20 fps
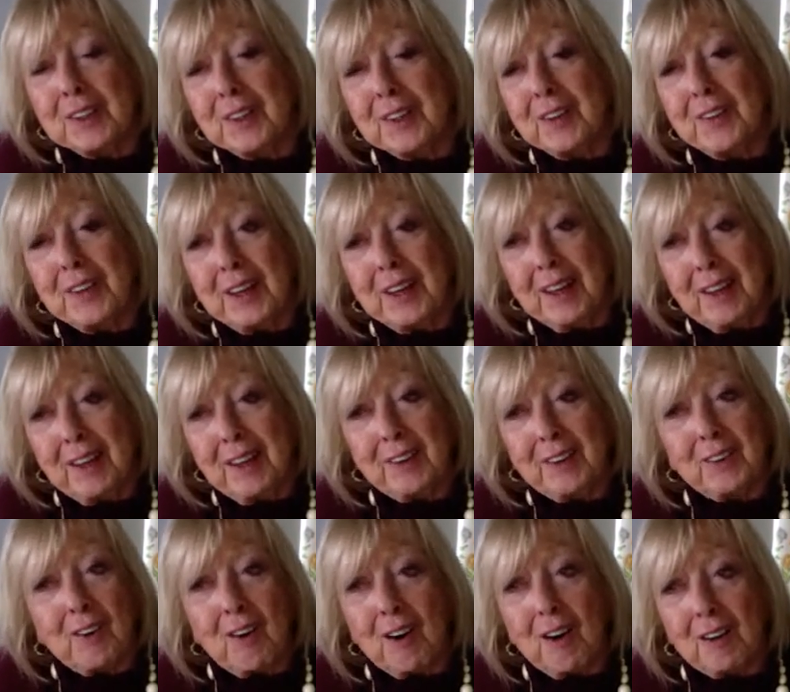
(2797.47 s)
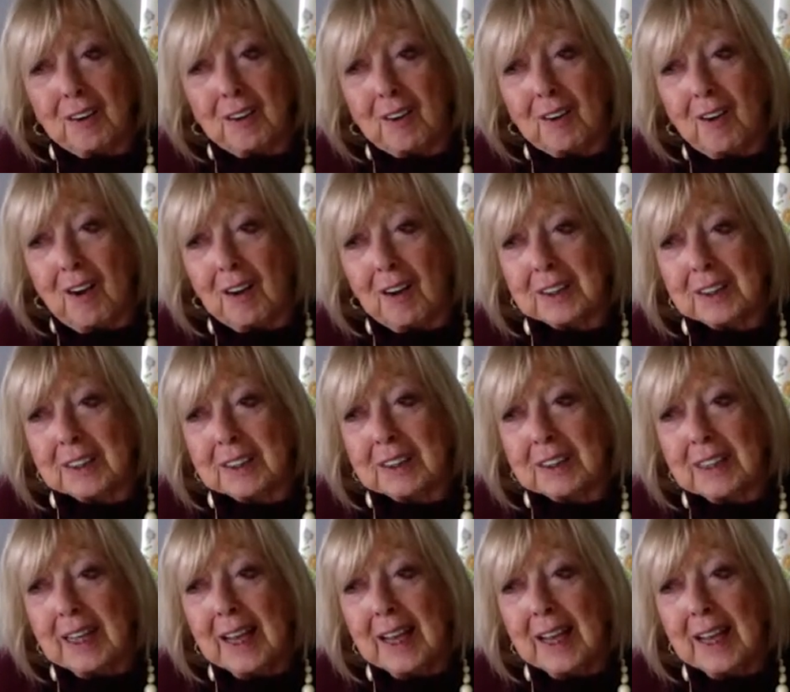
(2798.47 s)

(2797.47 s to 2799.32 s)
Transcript: a thing as a Holocaust,